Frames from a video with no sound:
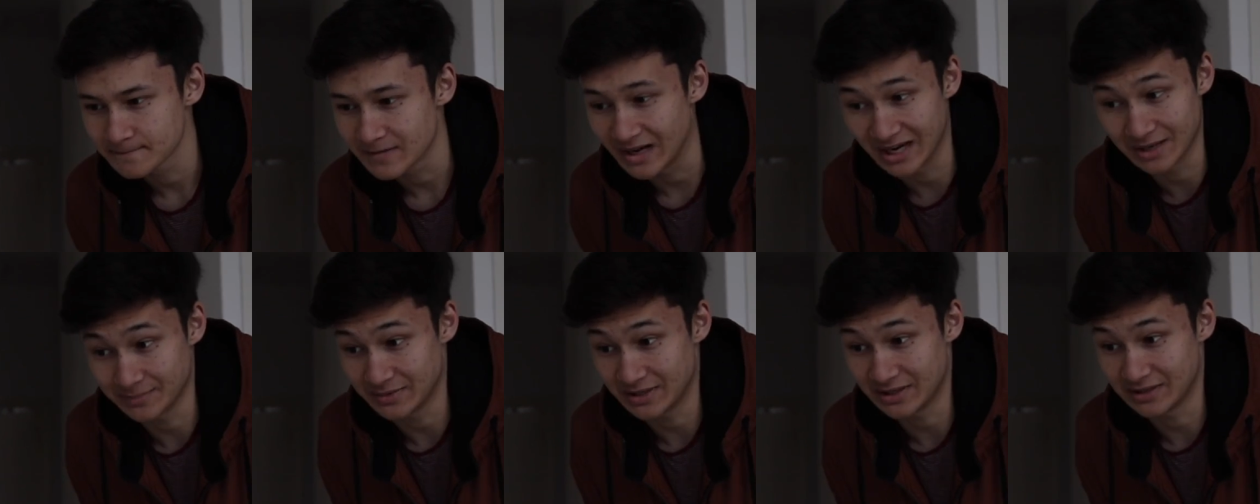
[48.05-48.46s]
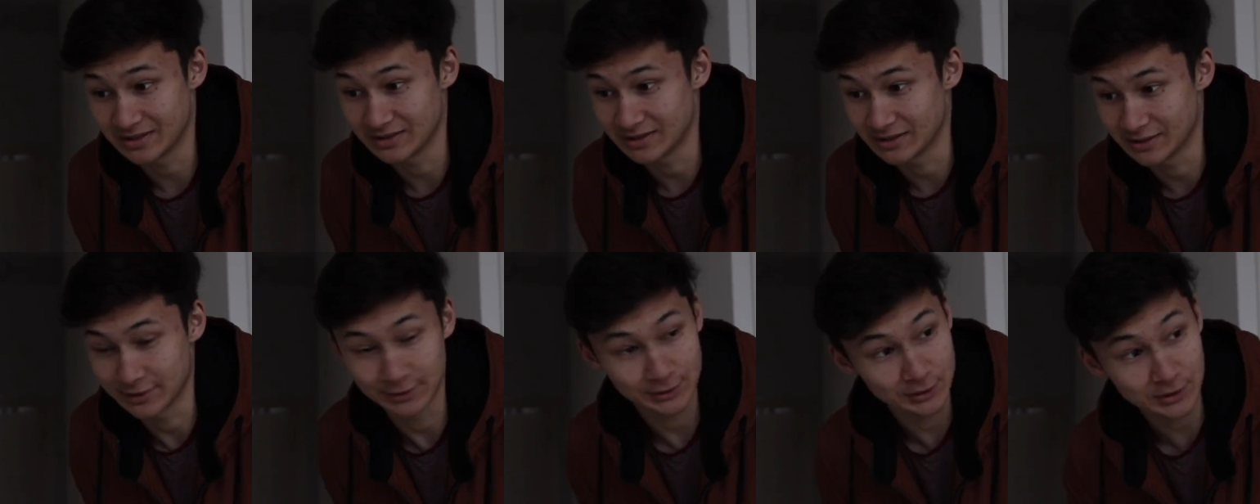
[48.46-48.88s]
I
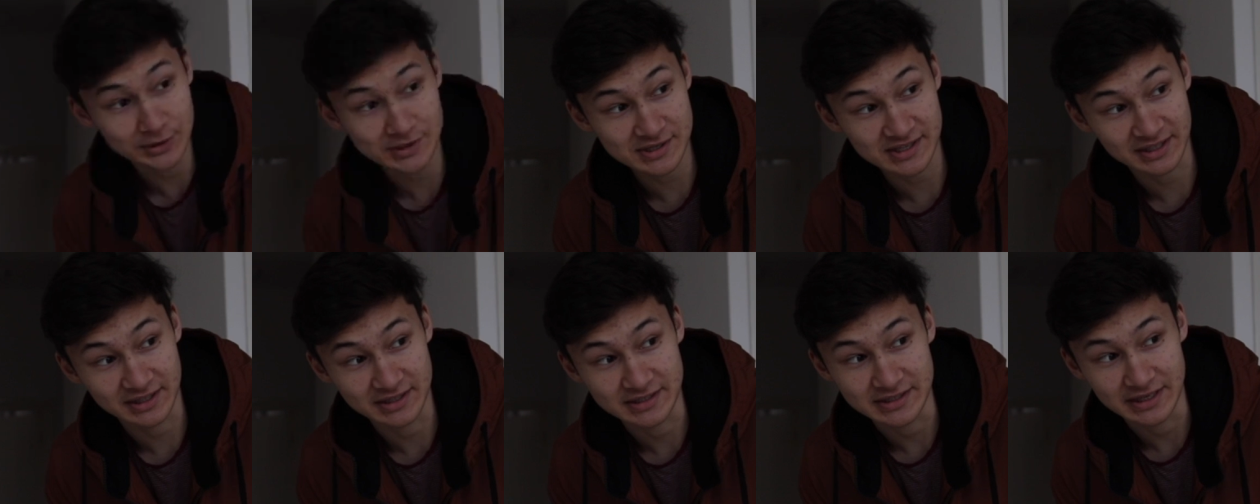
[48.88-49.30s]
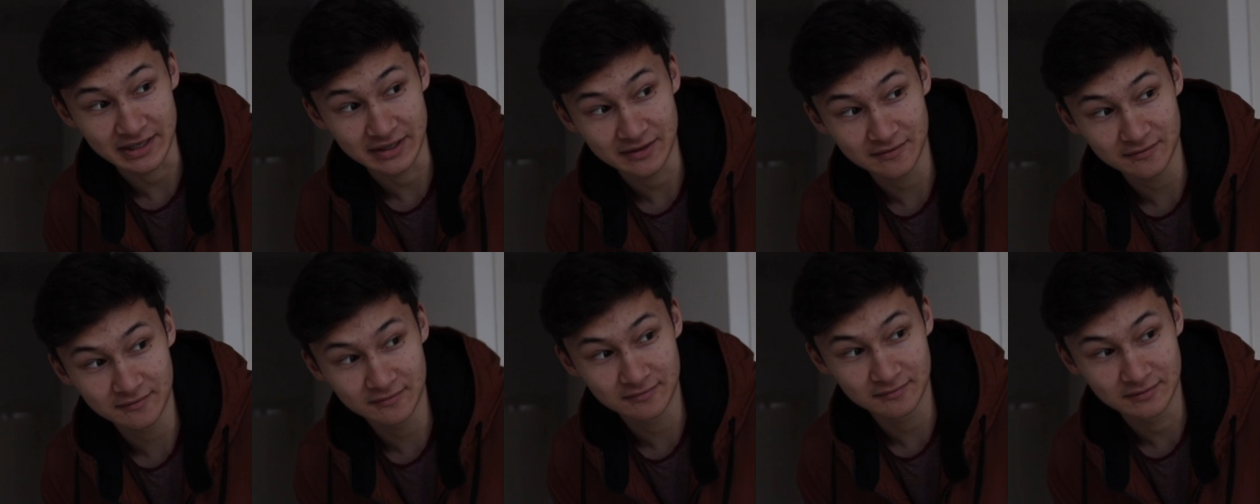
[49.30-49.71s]
mean, he looks like a
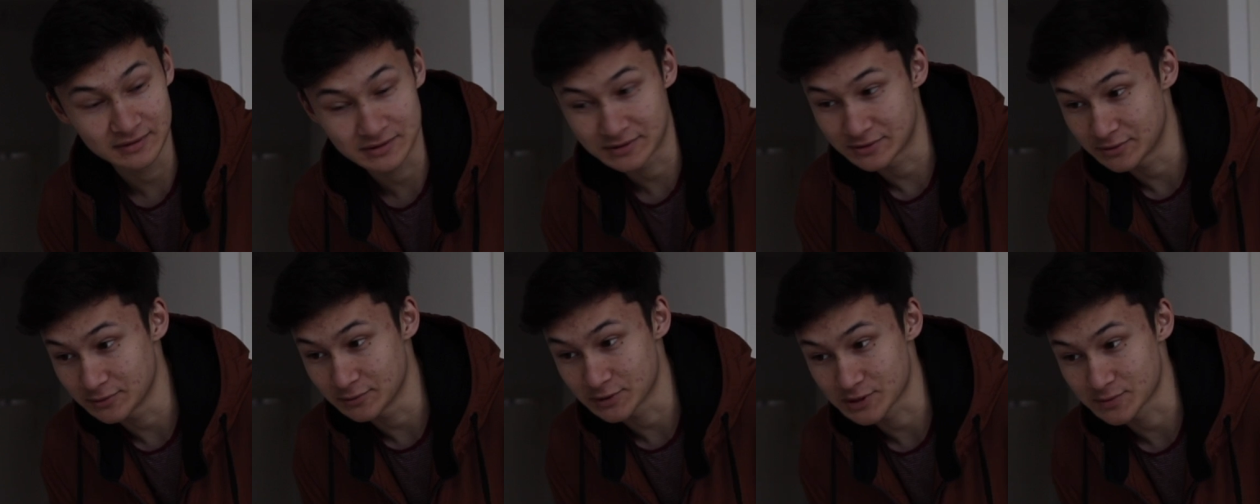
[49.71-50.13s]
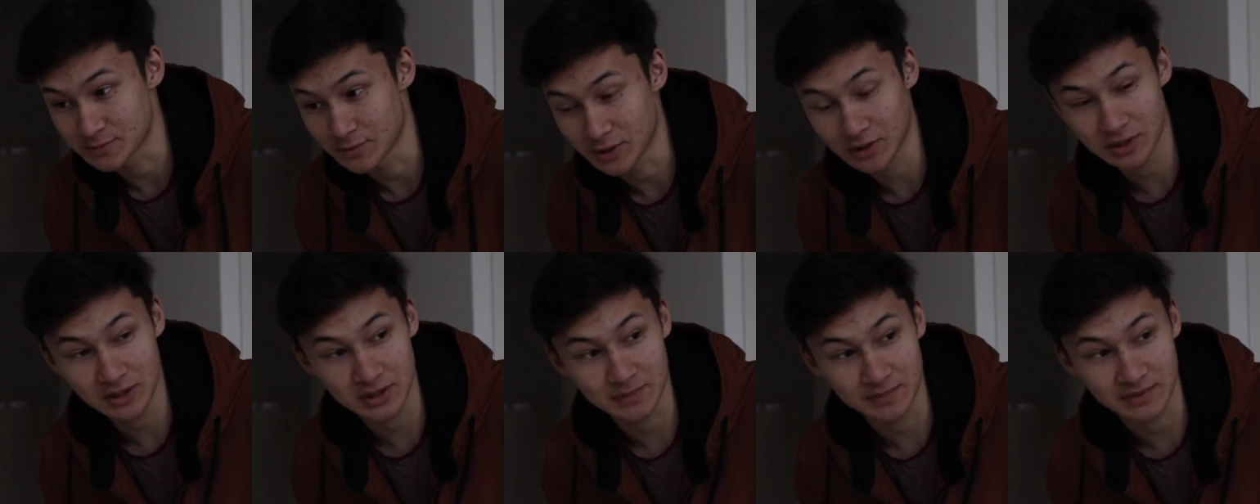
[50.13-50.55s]
Dave. He's too
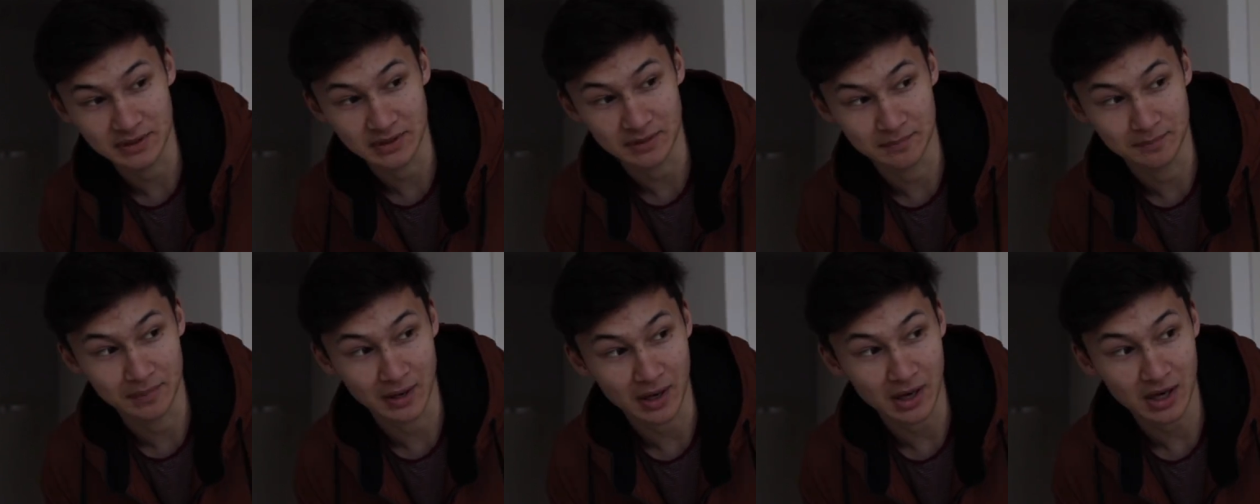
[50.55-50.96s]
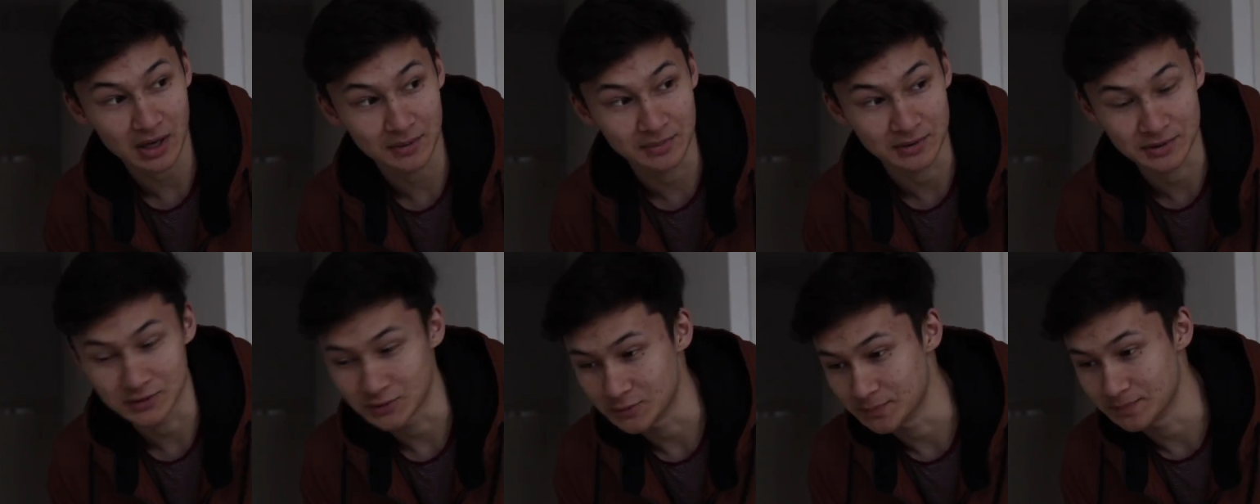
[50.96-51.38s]
small to be a
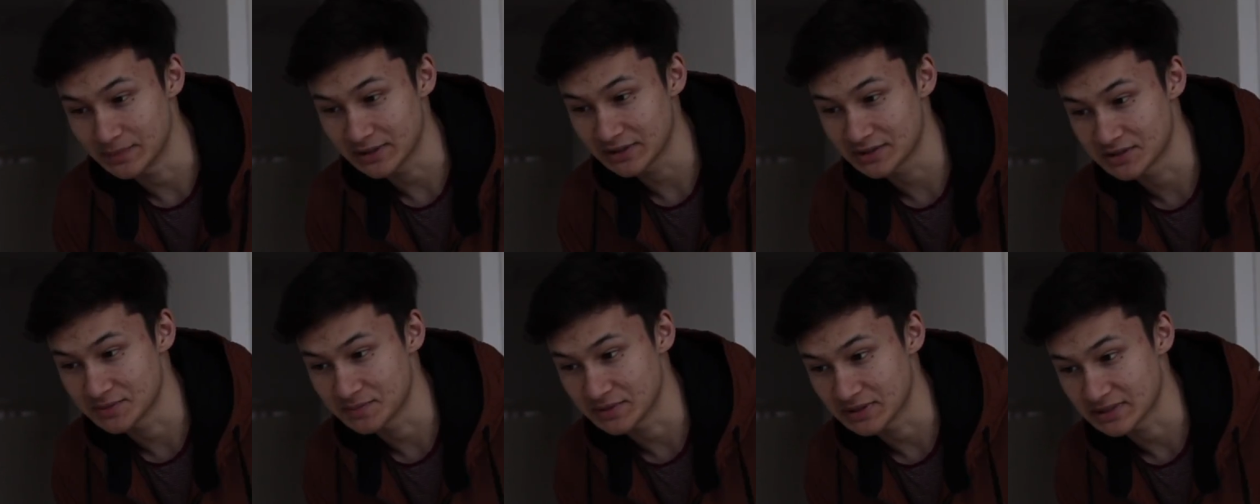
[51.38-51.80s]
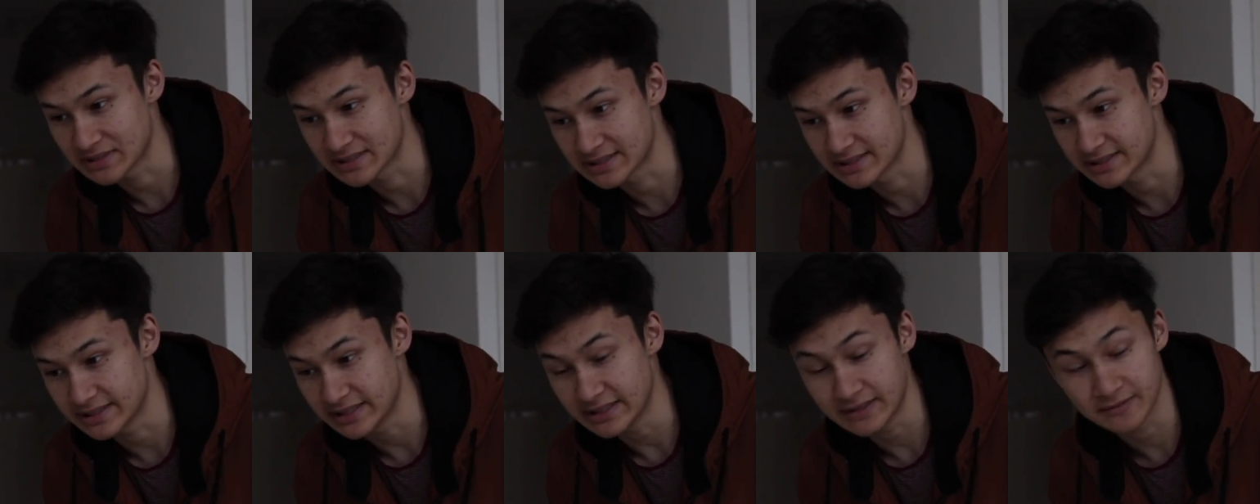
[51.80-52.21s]
Bob and too big to be a
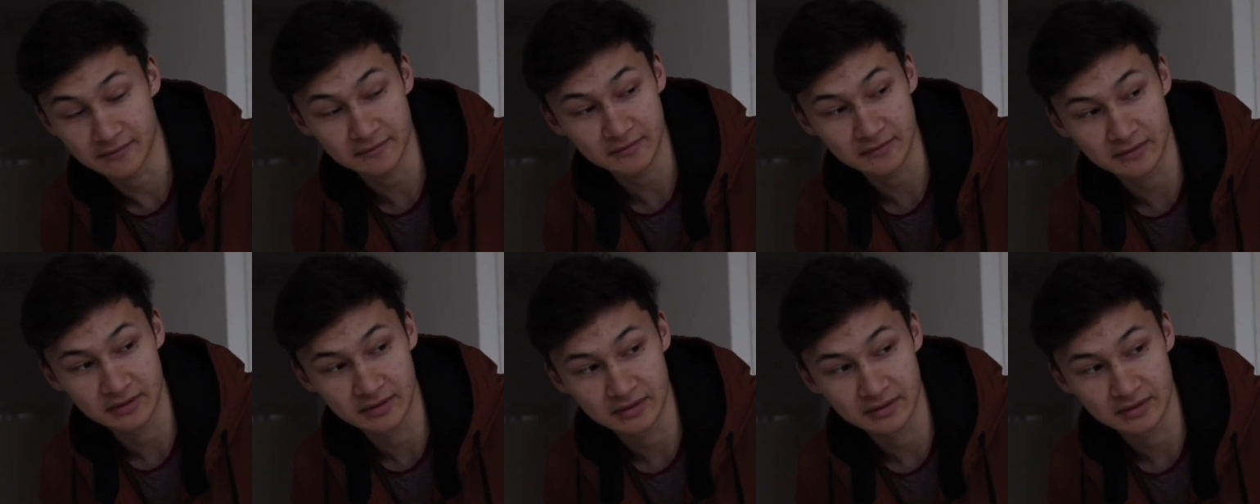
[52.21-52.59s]
Steve.